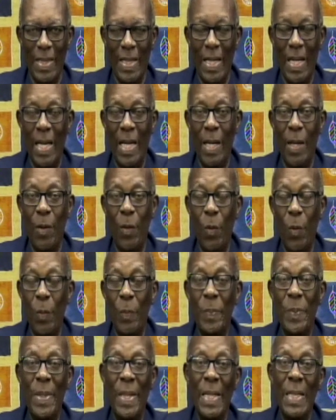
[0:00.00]
I
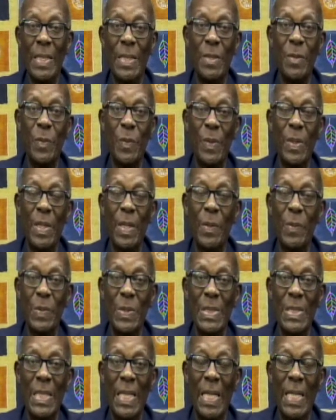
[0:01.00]
hope that
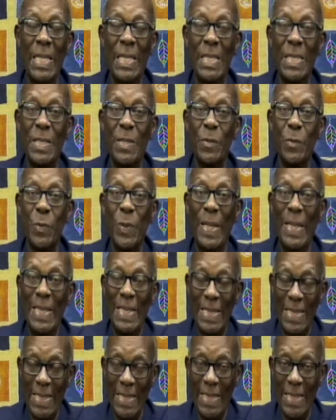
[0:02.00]

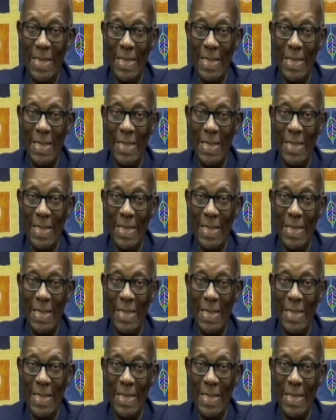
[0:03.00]
2020